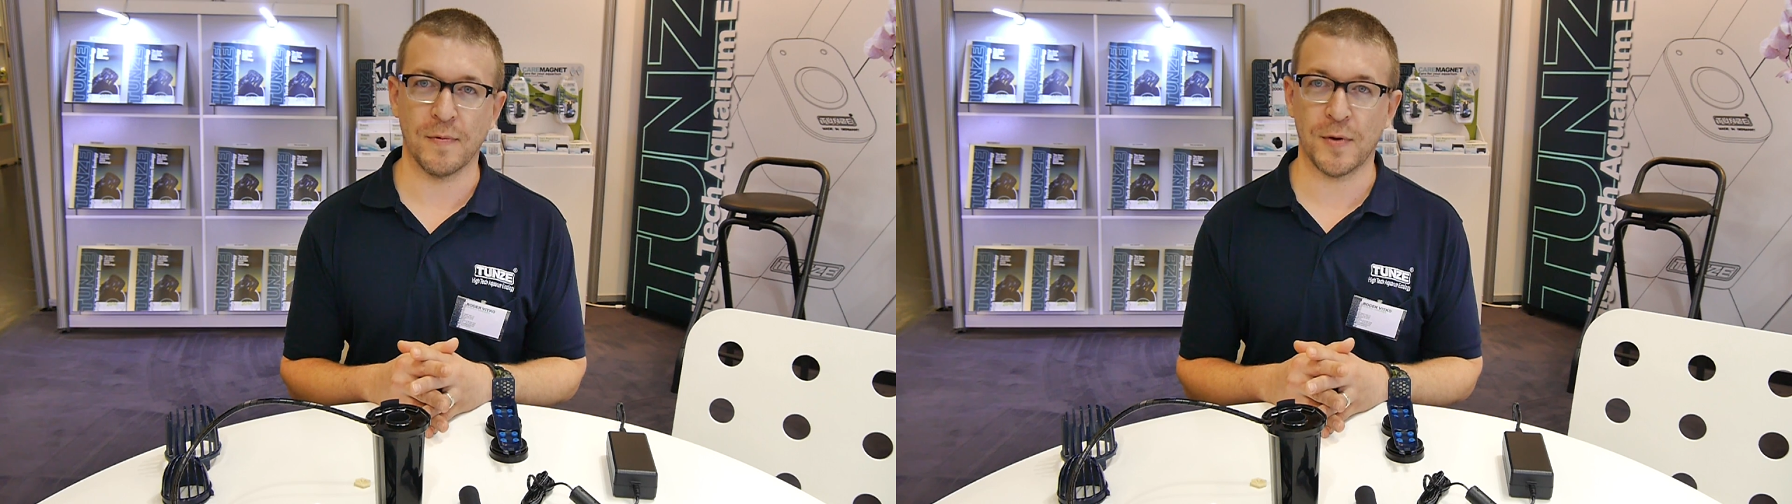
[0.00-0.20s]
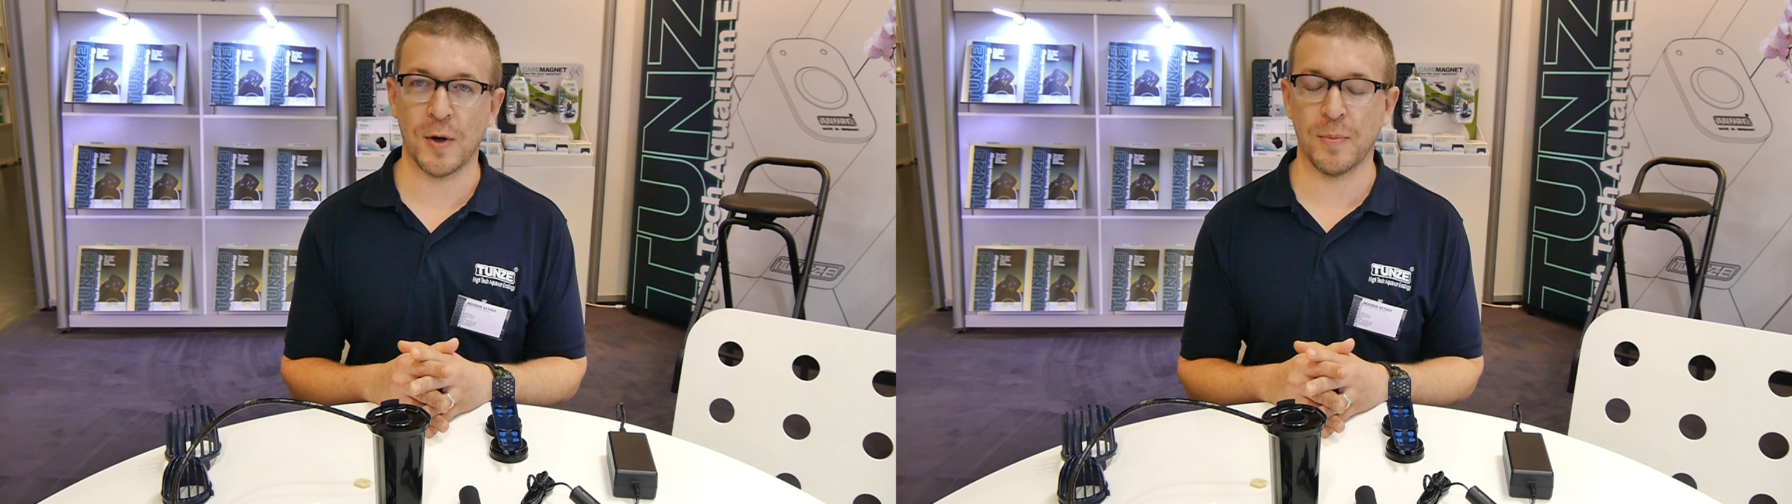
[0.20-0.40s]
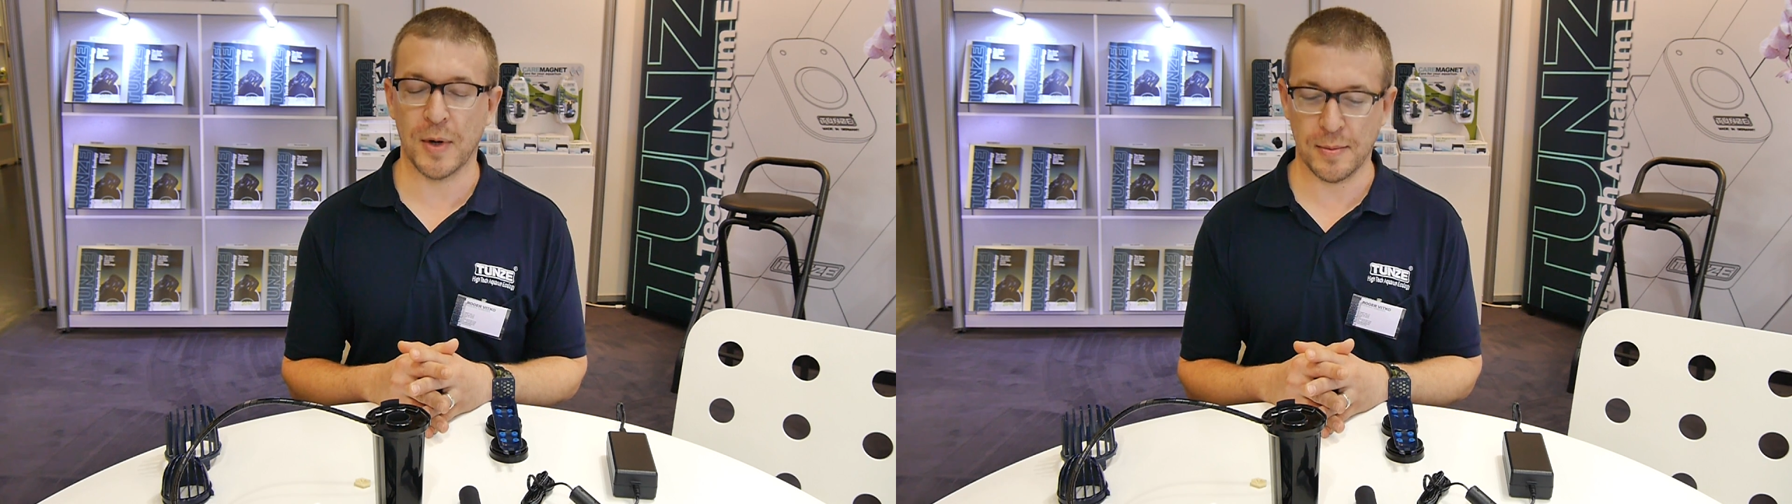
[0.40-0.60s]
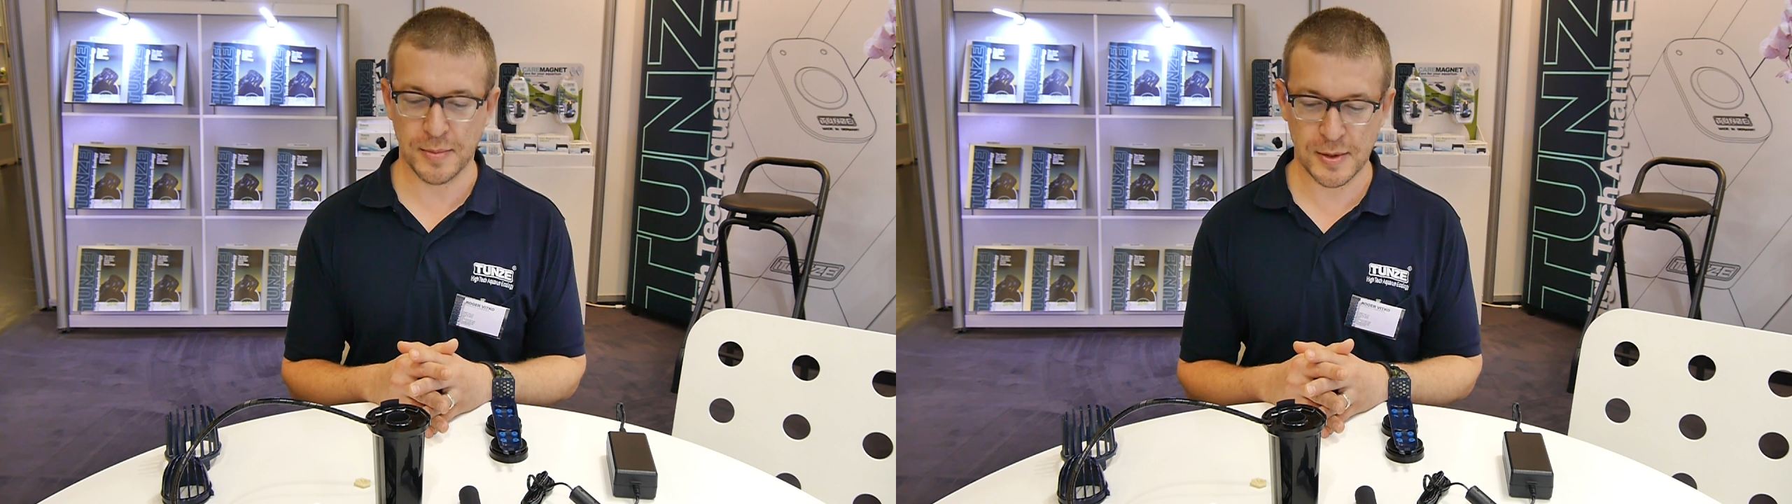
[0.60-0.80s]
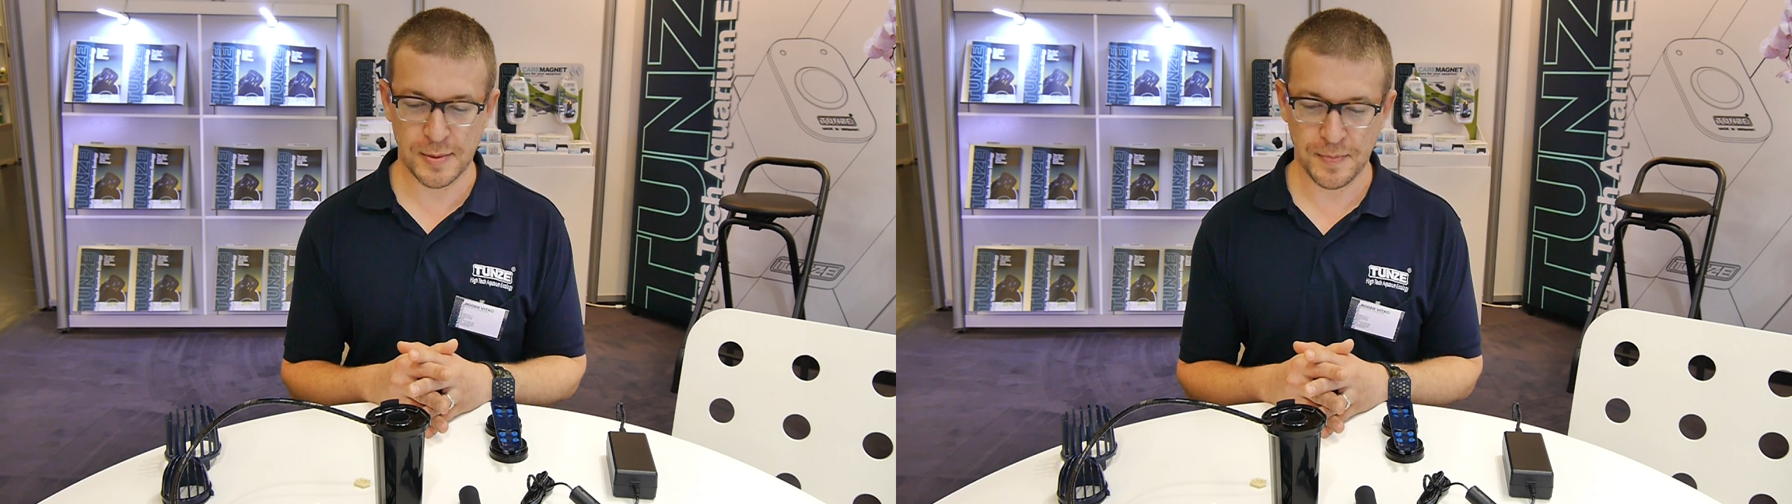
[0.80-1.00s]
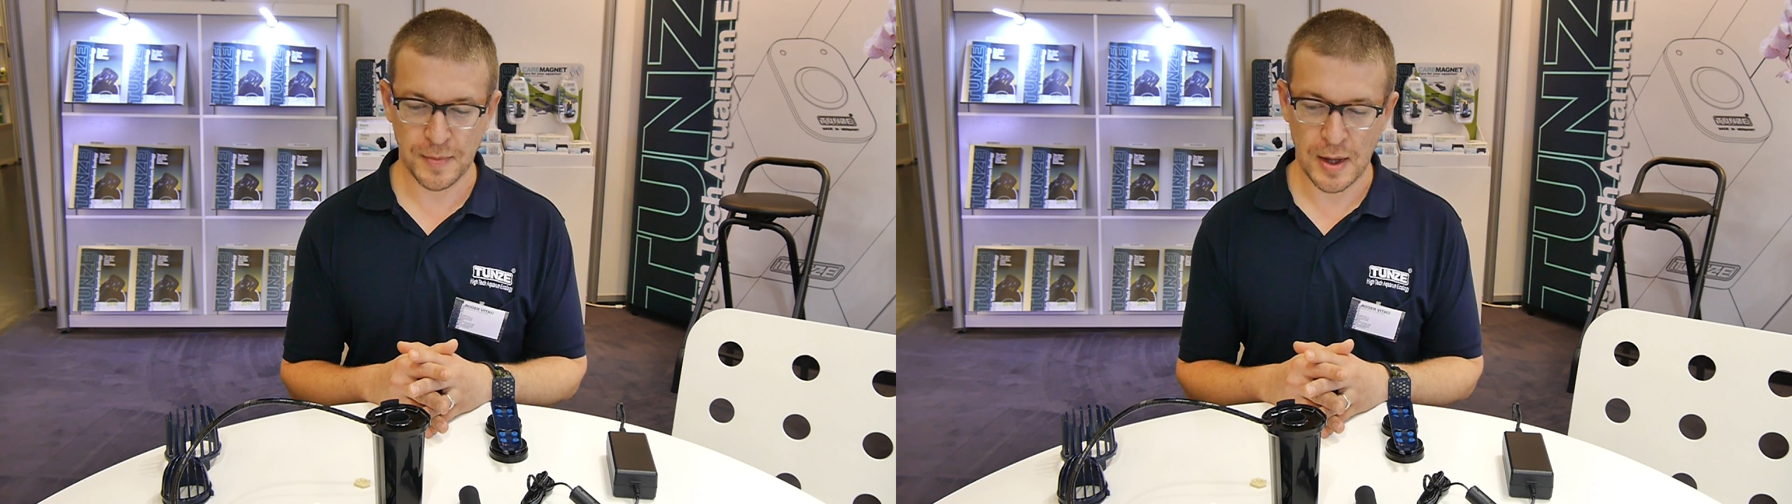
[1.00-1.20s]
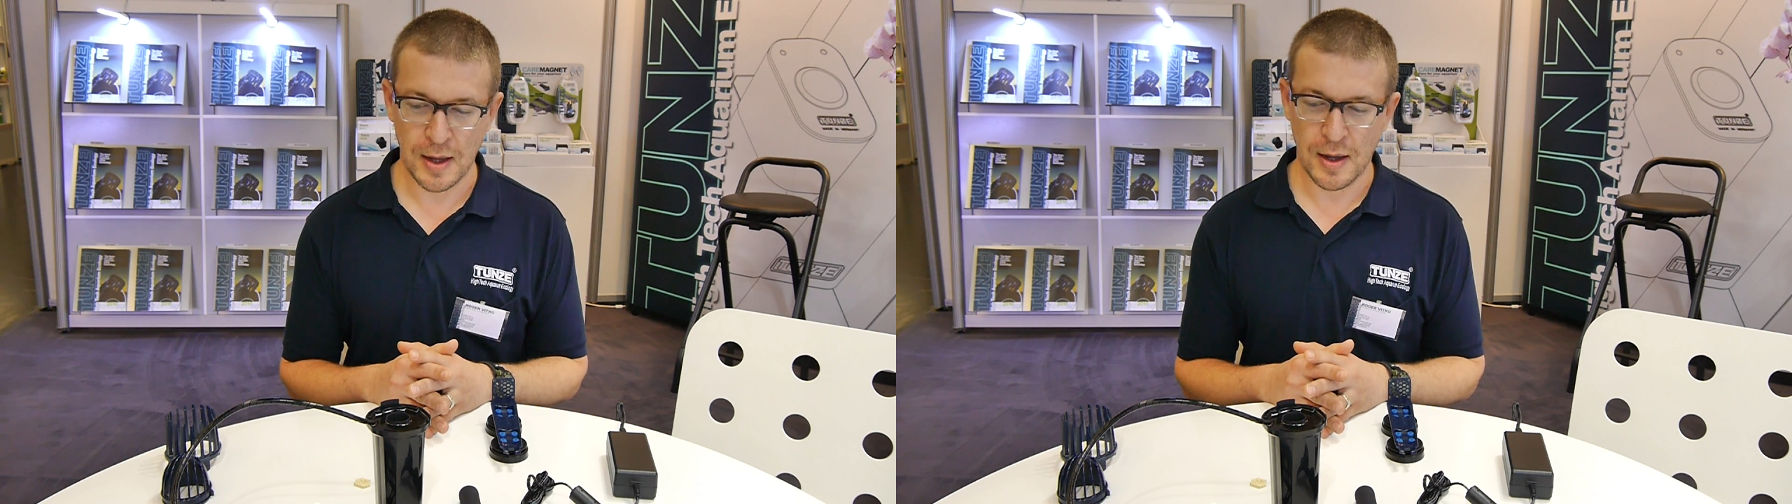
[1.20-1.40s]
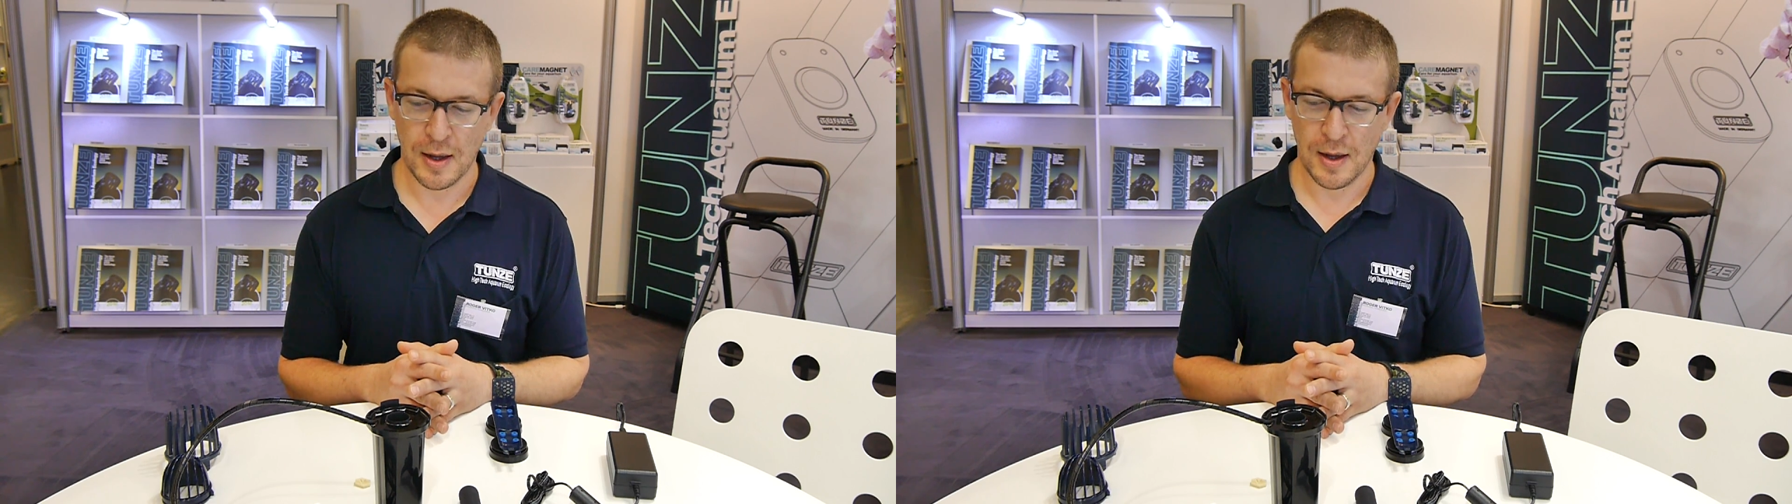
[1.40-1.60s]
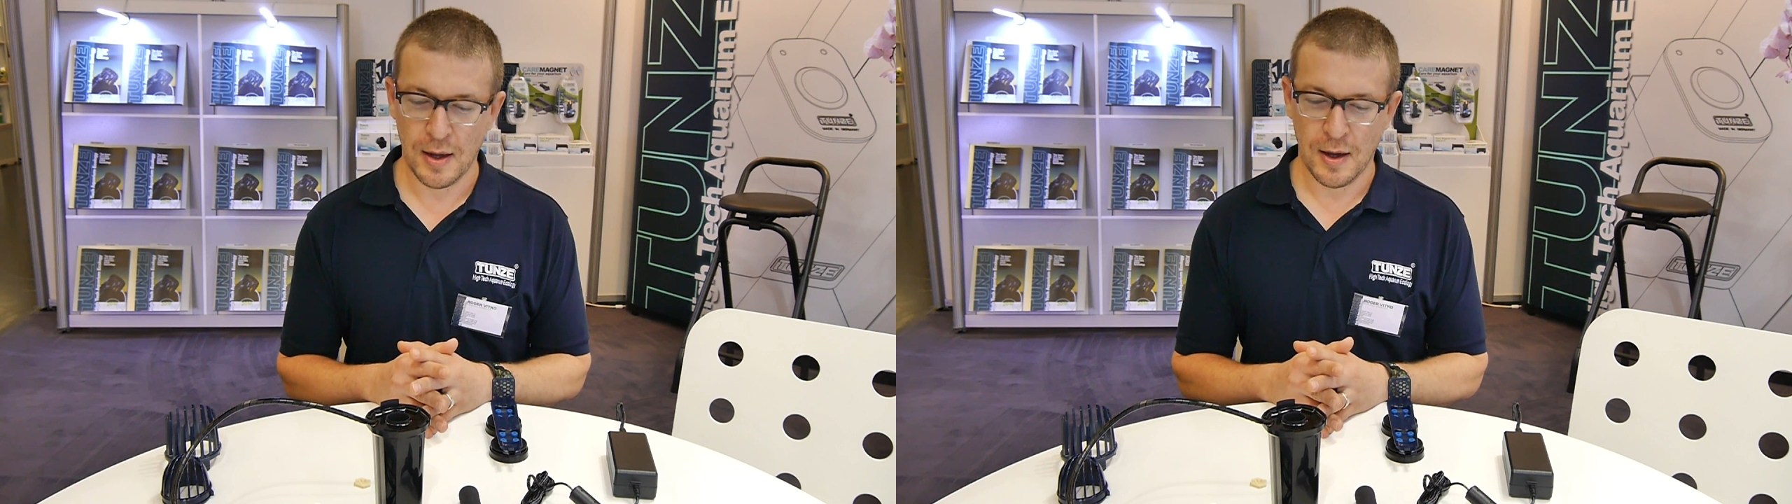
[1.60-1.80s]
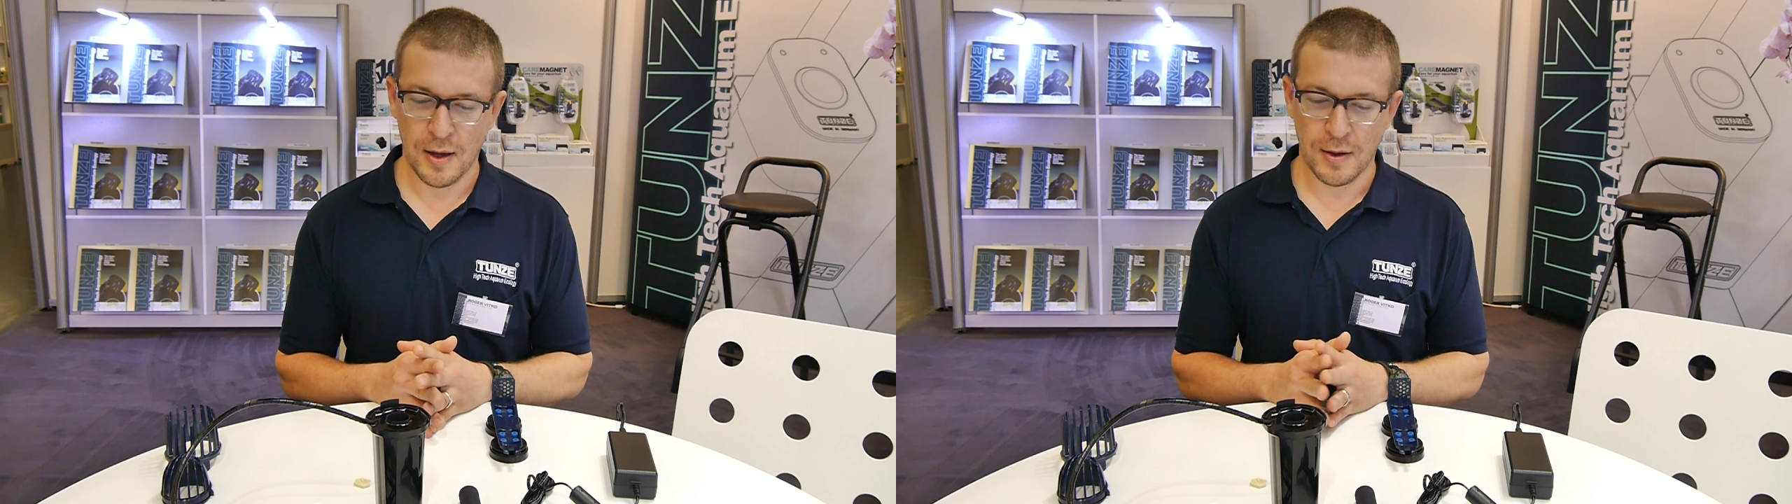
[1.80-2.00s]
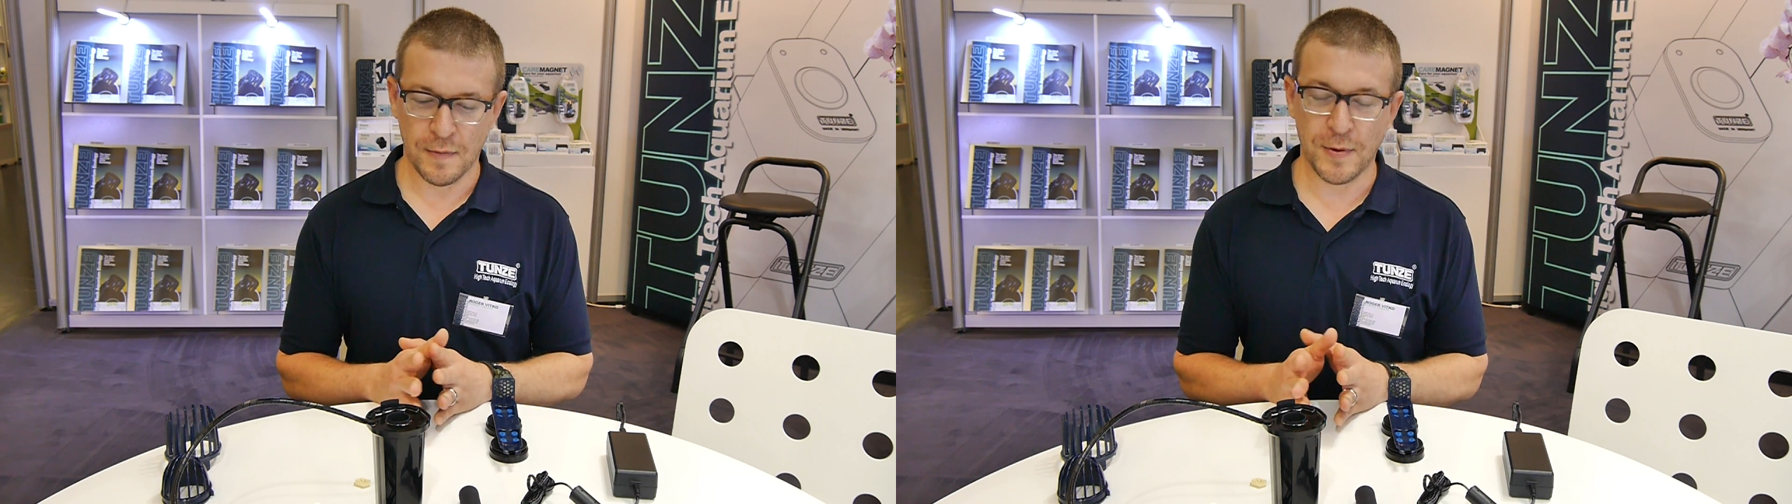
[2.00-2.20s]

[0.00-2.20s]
flow pumps. The